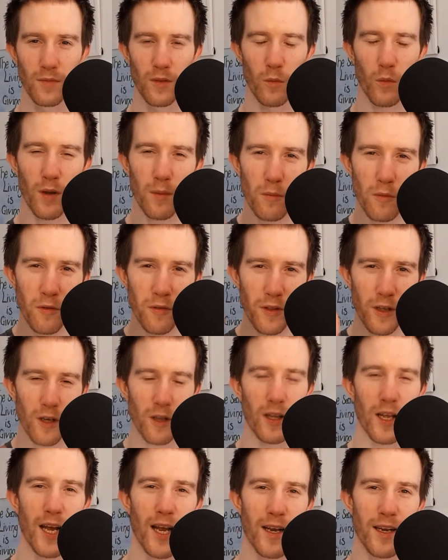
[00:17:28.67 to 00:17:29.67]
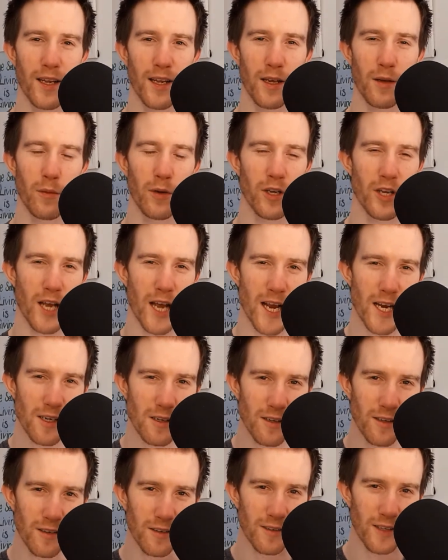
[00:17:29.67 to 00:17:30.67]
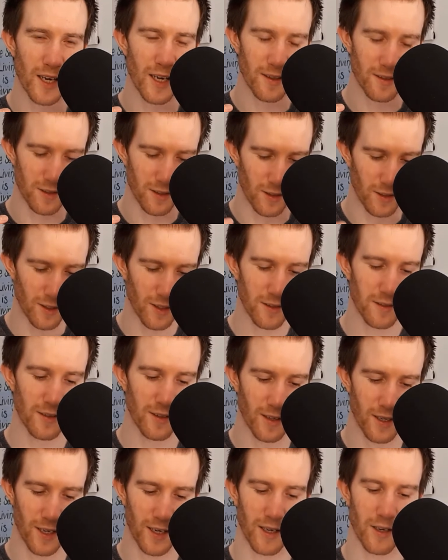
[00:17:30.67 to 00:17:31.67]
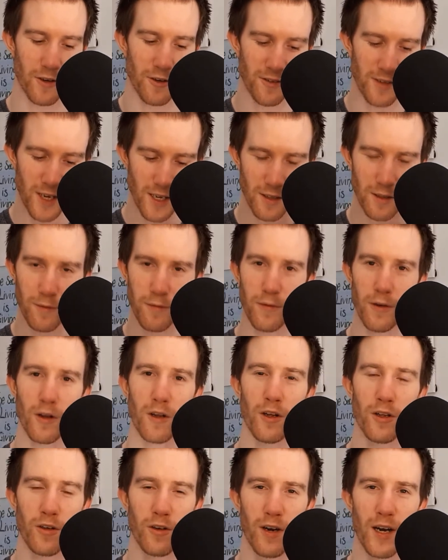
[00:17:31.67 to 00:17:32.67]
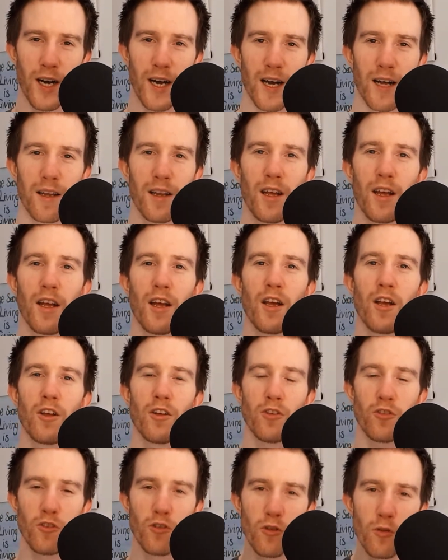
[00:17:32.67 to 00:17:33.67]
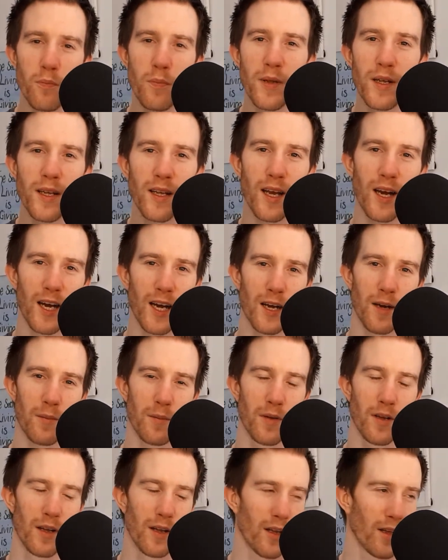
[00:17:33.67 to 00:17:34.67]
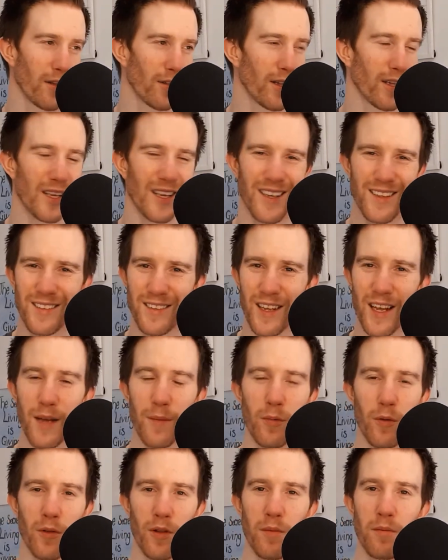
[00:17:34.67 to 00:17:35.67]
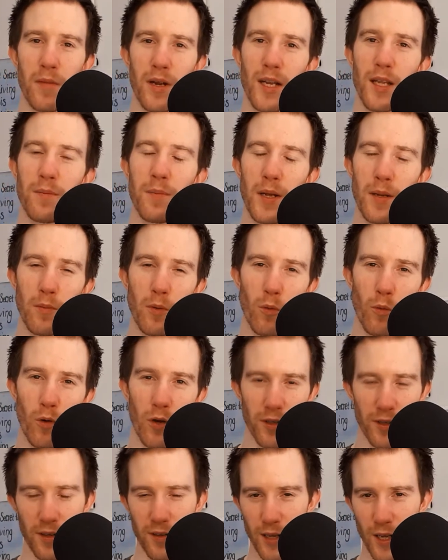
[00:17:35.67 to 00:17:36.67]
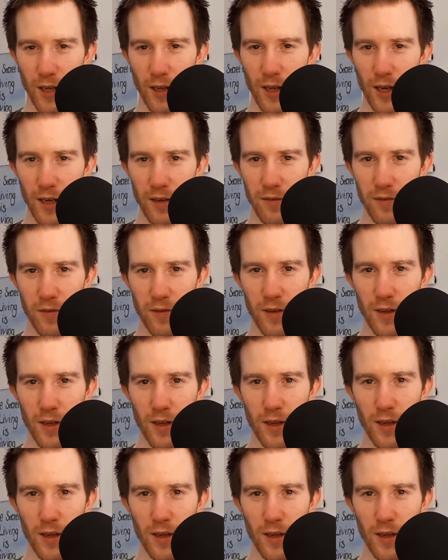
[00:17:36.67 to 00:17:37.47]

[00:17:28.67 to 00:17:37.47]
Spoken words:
One more thing I'll add here. When you actually start to listen in, you start to follow your heart, you become the example that many people want in their life.